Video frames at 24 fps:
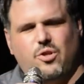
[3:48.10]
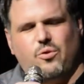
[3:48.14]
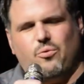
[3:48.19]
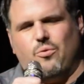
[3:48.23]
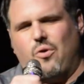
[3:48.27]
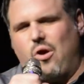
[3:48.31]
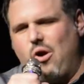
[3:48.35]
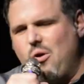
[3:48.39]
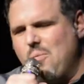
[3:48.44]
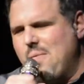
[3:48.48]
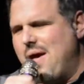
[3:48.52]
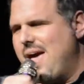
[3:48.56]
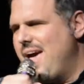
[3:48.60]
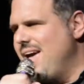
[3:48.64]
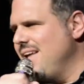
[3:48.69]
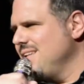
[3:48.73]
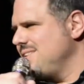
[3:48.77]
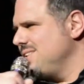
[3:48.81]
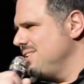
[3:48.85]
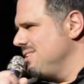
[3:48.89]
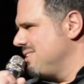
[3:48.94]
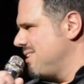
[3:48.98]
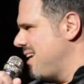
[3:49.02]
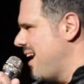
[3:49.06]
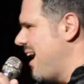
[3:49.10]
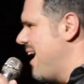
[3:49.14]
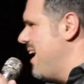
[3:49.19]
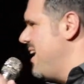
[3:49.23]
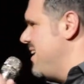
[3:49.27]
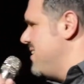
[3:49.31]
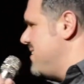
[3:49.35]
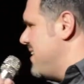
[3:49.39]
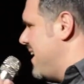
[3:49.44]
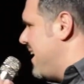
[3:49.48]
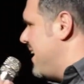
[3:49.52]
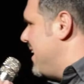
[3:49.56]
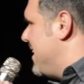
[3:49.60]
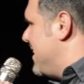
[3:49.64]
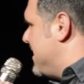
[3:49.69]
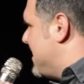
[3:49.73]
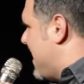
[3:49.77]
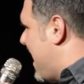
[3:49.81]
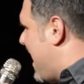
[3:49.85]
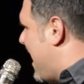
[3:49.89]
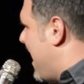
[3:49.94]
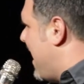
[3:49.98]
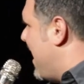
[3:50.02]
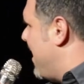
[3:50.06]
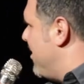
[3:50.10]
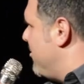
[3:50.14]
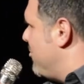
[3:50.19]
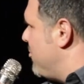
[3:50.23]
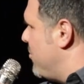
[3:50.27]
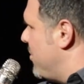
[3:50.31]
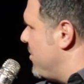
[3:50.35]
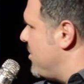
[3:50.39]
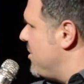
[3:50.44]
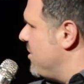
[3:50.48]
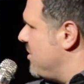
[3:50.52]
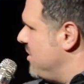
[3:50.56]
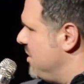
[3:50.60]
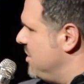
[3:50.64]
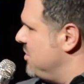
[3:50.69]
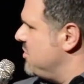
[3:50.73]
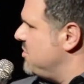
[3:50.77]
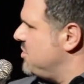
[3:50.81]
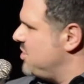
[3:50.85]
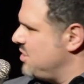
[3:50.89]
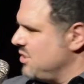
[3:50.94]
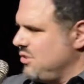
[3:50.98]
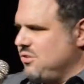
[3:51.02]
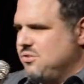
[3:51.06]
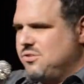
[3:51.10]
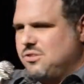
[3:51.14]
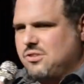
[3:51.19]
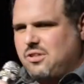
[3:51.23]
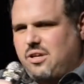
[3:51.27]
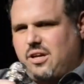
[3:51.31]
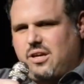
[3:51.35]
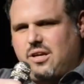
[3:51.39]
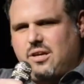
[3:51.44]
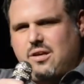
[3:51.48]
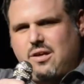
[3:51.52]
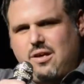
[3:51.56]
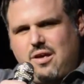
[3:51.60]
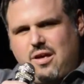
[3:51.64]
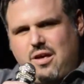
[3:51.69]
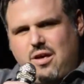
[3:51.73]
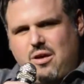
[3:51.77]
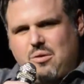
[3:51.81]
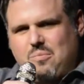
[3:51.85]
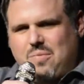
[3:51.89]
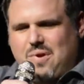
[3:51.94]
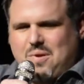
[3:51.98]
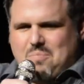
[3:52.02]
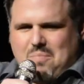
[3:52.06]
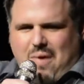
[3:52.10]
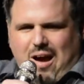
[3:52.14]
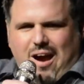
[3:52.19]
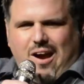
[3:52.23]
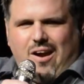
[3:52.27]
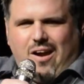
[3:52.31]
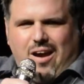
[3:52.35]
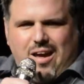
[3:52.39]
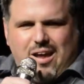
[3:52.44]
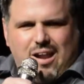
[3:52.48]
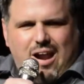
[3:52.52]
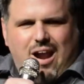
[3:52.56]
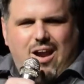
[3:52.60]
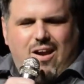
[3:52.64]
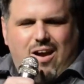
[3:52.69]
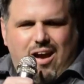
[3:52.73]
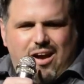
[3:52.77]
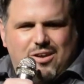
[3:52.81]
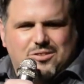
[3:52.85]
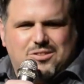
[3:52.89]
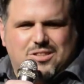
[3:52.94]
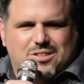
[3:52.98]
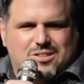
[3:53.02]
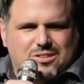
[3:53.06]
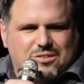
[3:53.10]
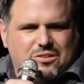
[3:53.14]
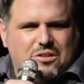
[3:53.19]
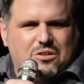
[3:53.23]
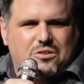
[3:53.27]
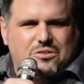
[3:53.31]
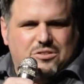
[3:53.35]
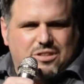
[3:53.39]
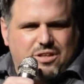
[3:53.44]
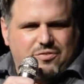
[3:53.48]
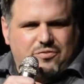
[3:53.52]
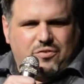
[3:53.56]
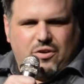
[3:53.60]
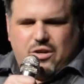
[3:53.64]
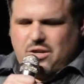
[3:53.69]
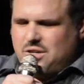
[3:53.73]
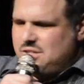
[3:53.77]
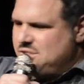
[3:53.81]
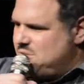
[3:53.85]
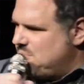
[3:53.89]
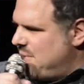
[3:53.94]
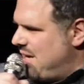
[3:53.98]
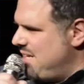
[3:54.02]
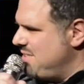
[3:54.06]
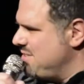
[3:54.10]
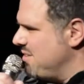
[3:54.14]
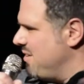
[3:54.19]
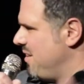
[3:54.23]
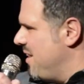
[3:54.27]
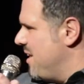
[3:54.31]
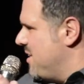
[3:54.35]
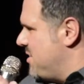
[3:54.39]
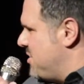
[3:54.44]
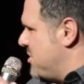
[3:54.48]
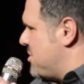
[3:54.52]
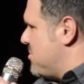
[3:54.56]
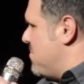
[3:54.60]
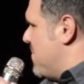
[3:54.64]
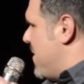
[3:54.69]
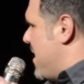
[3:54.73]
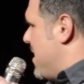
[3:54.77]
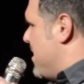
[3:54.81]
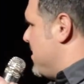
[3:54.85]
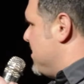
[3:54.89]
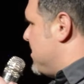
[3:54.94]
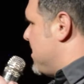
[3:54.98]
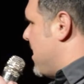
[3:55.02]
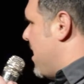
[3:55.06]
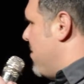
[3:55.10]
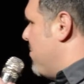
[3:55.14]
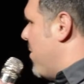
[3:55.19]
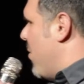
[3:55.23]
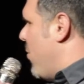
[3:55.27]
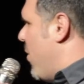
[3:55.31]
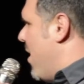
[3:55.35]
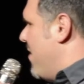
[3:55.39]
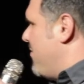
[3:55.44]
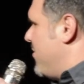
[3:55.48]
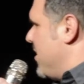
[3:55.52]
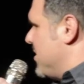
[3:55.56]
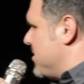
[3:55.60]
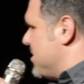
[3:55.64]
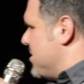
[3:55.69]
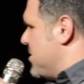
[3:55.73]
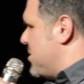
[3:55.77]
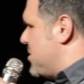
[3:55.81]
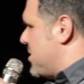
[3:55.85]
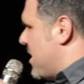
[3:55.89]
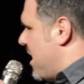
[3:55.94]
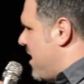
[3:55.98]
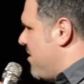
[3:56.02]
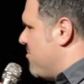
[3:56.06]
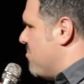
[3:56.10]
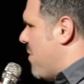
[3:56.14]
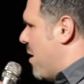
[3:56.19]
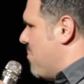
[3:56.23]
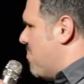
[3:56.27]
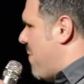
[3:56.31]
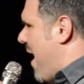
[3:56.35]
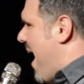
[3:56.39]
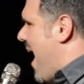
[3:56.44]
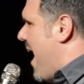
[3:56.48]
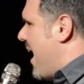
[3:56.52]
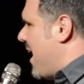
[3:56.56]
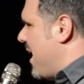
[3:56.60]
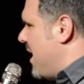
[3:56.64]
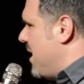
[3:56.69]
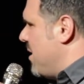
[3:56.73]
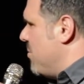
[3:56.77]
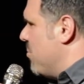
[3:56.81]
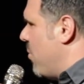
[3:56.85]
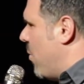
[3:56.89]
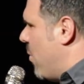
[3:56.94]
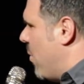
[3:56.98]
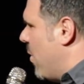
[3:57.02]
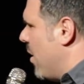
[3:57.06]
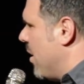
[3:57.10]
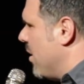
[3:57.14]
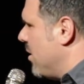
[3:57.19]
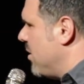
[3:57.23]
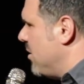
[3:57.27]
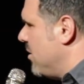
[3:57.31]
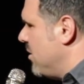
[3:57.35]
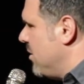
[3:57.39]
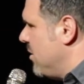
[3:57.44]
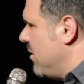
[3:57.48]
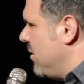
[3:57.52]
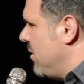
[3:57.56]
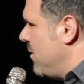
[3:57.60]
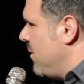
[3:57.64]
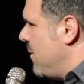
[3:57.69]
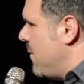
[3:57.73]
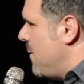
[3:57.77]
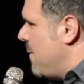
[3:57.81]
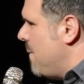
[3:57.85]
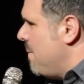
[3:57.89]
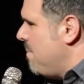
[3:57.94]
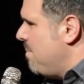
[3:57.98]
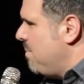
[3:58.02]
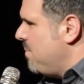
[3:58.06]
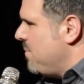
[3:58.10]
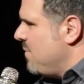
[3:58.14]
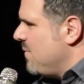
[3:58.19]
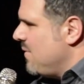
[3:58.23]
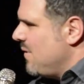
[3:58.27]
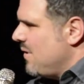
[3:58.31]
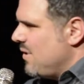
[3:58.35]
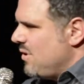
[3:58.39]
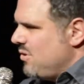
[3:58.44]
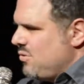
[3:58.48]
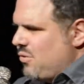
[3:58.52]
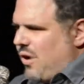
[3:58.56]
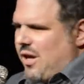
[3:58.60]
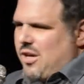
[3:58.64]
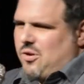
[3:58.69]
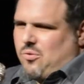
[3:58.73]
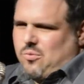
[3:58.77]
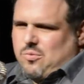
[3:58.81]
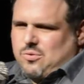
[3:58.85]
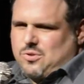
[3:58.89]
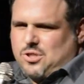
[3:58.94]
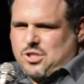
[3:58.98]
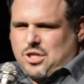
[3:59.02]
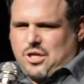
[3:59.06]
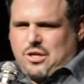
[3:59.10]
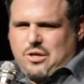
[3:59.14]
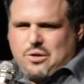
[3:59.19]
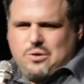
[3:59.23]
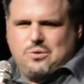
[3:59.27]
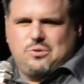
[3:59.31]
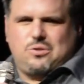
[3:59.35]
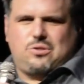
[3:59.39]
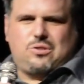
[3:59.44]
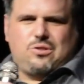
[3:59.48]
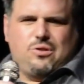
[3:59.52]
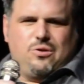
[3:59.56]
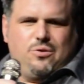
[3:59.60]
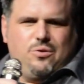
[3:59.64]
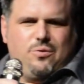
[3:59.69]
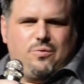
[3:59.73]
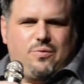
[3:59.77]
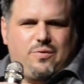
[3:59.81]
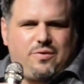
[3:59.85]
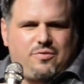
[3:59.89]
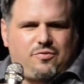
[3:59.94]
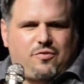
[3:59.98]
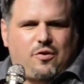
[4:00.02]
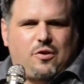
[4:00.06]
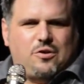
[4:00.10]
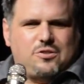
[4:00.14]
the romance has kind of taken a dive with the little children. But in our house, it's a little different because basically that just means that my wife doesn't shave my back anymore. Like she used to when we